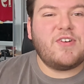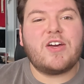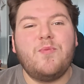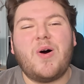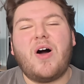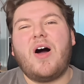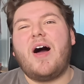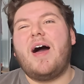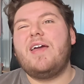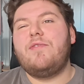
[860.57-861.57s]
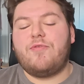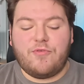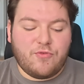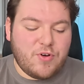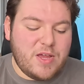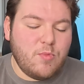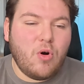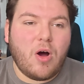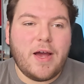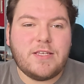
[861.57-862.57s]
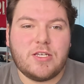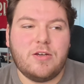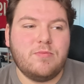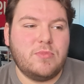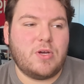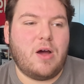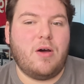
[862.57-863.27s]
If I can buy 3 more items,